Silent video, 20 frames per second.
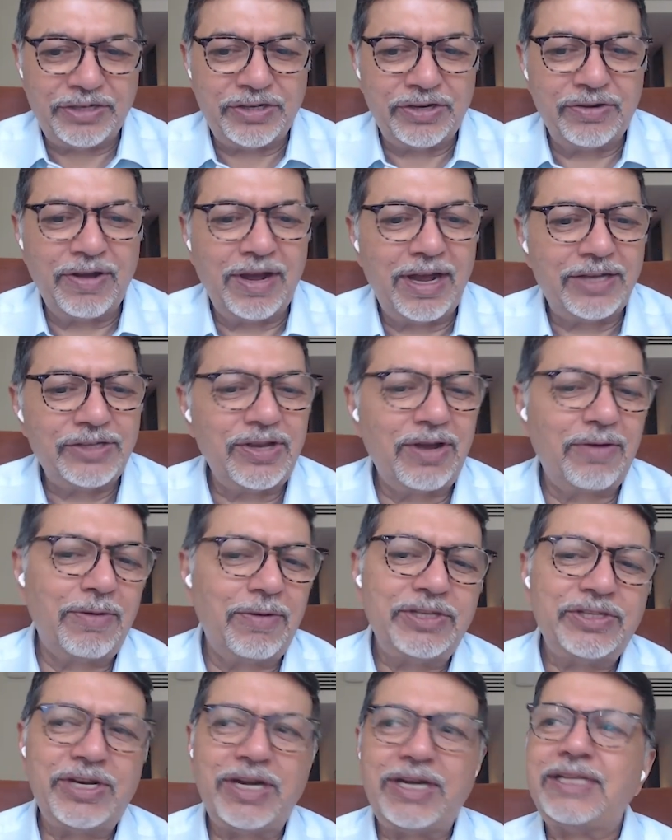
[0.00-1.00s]
I saw
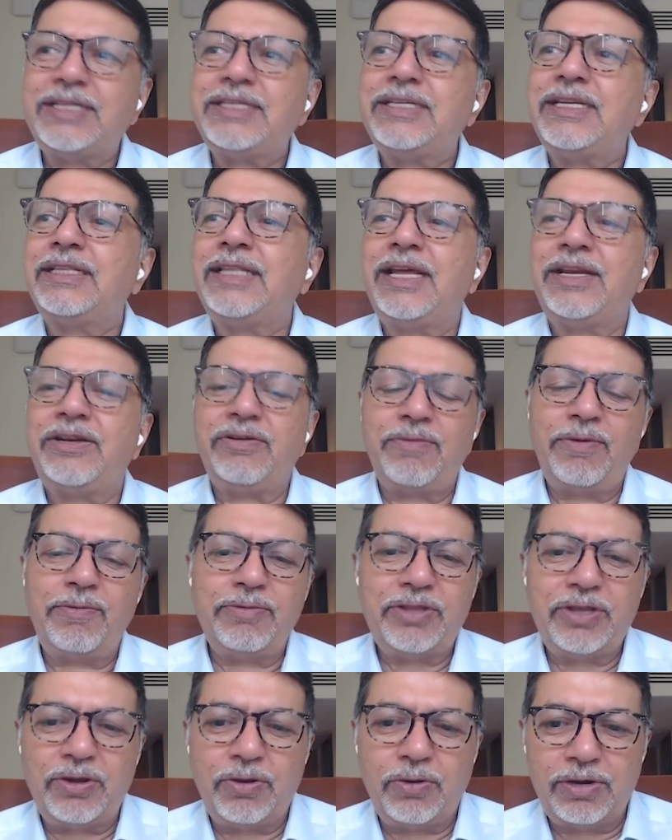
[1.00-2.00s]
one statistic that, you remember
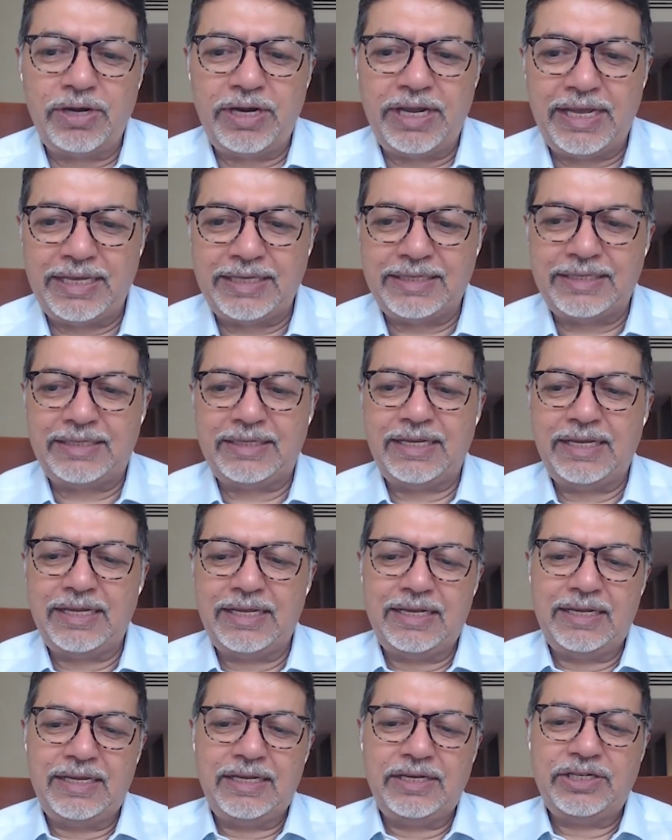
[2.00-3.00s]
the old days,
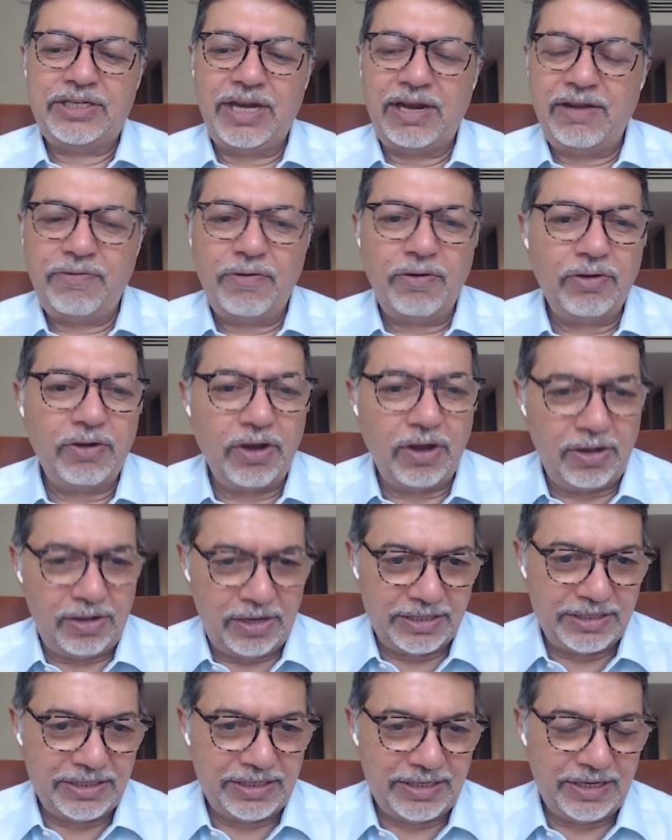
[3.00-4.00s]
telephone
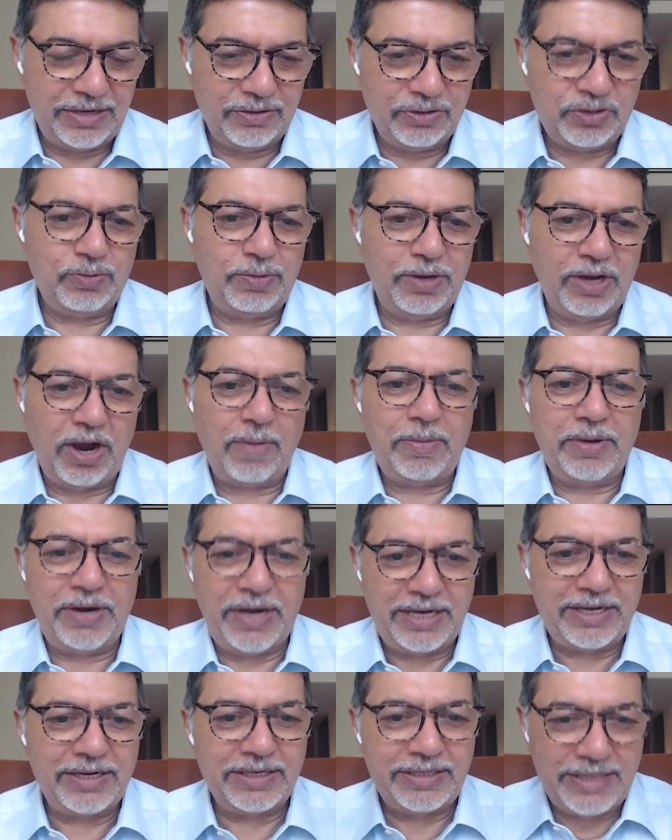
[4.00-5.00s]
calls, there used to be
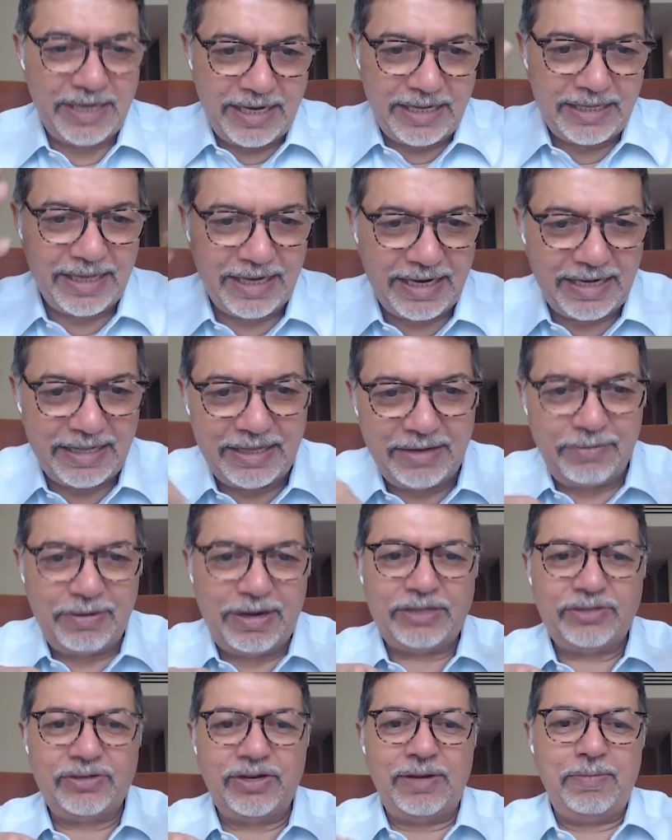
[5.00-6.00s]
operators sitting there and they would
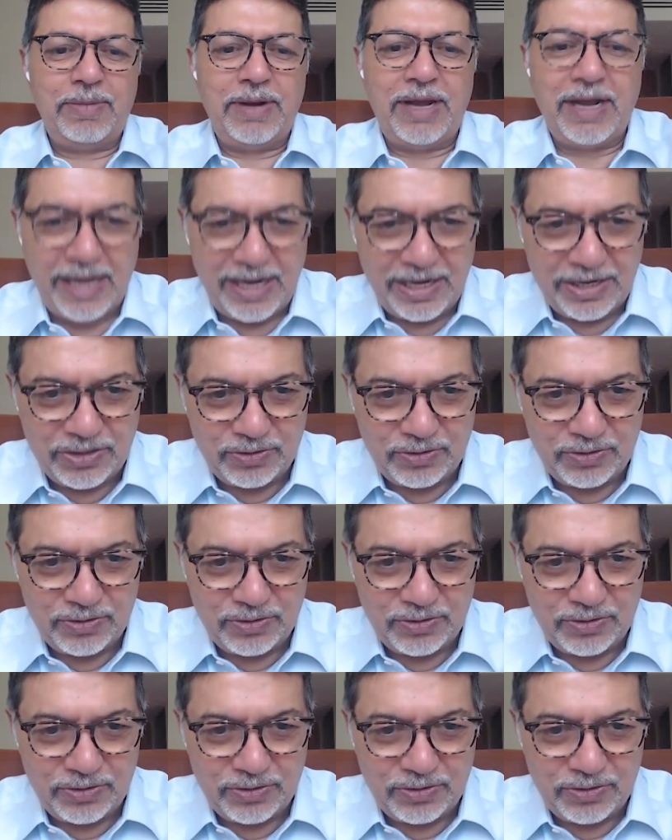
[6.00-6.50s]
actually plug in